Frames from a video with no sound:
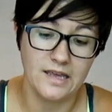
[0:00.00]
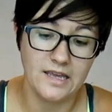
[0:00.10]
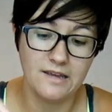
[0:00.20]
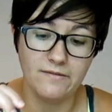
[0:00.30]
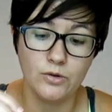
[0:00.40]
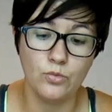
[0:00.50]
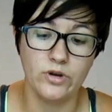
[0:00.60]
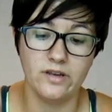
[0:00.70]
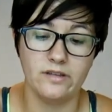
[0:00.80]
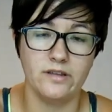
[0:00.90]
Even
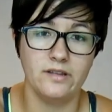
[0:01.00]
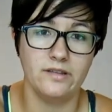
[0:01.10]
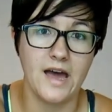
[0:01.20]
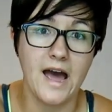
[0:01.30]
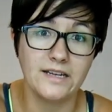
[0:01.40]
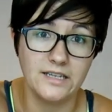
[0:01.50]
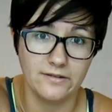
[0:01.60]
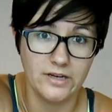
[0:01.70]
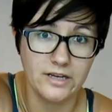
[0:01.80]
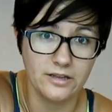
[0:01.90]
with the
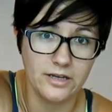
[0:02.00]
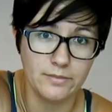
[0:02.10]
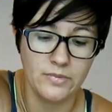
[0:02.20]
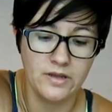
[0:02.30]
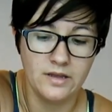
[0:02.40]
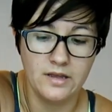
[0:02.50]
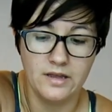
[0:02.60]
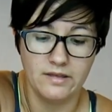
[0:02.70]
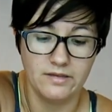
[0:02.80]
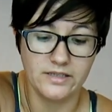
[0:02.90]
activity clip,
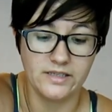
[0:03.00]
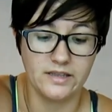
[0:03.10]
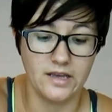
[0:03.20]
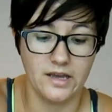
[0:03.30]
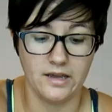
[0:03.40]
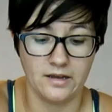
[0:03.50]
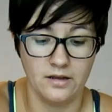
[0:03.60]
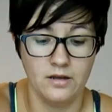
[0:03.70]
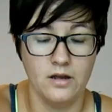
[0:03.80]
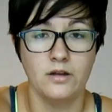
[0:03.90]
this thing
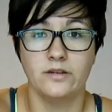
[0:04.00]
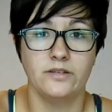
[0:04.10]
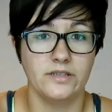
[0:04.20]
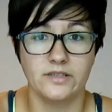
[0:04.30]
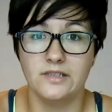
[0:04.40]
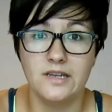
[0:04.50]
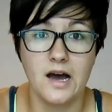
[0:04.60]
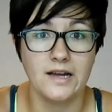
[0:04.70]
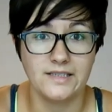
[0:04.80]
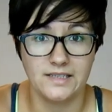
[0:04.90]
does
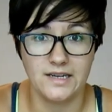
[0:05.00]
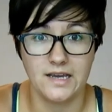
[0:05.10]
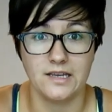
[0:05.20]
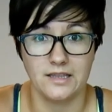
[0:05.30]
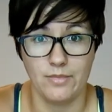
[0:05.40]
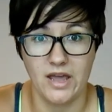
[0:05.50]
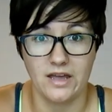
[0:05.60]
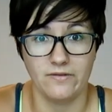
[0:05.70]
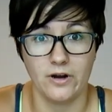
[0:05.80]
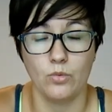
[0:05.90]
not stay in the
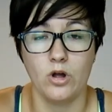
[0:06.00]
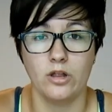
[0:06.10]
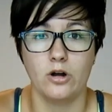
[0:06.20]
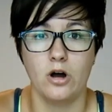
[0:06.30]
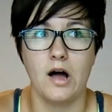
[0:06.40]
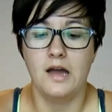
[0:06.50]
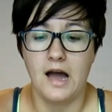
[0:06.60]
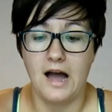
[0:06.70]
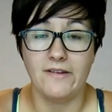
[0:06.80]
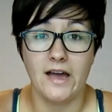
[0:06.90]
band very well at all.
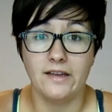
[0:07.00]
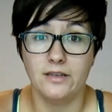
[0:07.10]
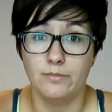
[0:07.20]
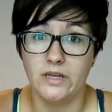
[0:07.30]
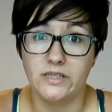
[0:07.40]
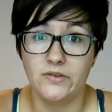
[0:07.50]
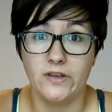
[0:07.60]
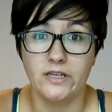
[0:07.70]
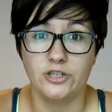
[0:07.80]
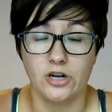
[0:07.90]
I've had the
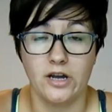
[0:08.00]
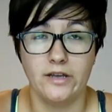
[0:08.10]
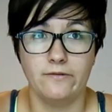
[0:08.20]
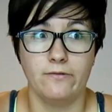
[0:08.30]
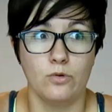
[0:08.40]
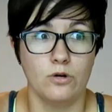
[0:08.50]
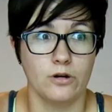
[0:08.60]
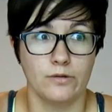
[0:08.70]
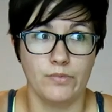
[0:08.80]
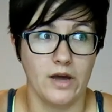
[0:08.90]
Misfit Shine
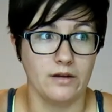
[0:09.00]
for,